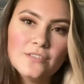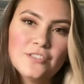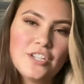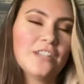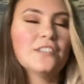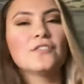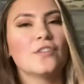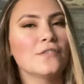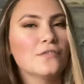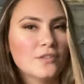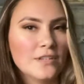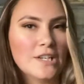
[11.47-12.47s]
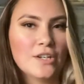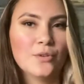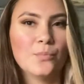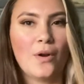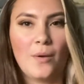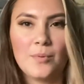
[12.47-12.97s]
Chances are if you're here, you
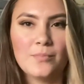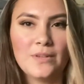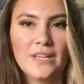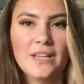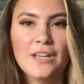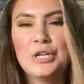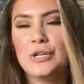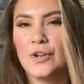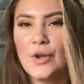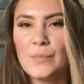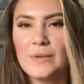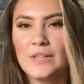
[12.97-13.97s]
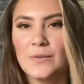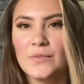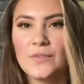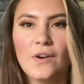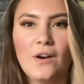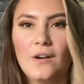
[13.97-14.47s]
probably know me. You
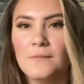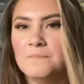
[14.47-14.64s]
saw